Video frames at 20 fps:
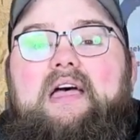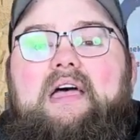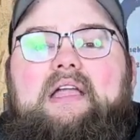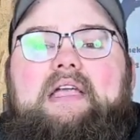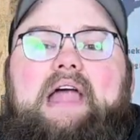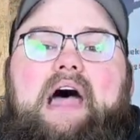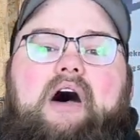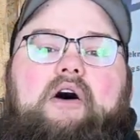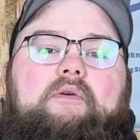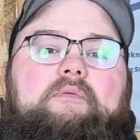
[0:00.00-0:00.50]

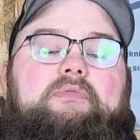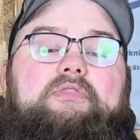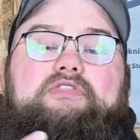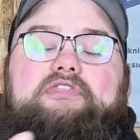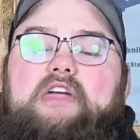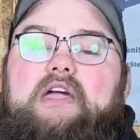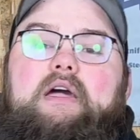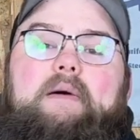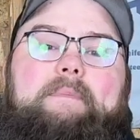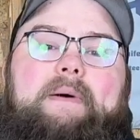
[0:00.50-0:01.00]
Now,
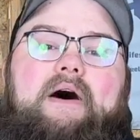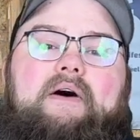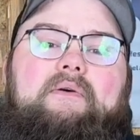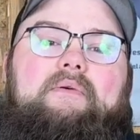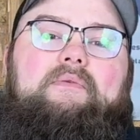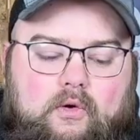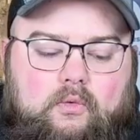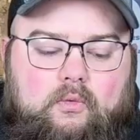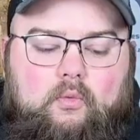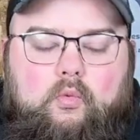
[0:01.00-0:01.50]
think
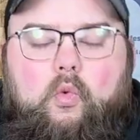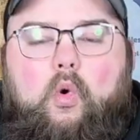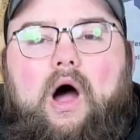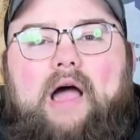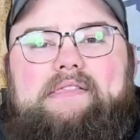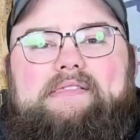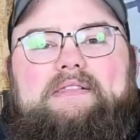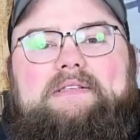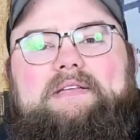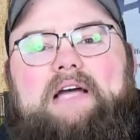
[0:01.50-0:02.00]
about what